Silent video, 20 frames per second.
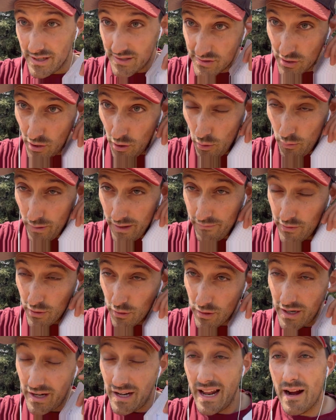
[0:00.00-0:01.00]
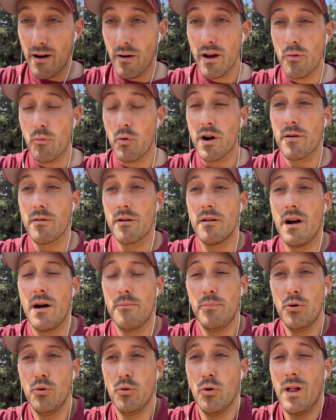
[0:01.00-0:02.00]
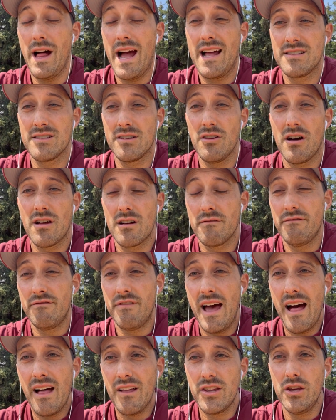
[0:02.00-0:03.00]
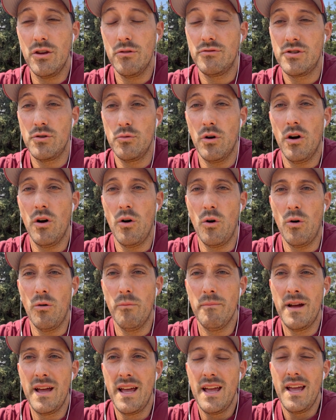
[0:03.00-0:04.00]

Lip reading: So if you're in an area where a pool adds a lot of value to a home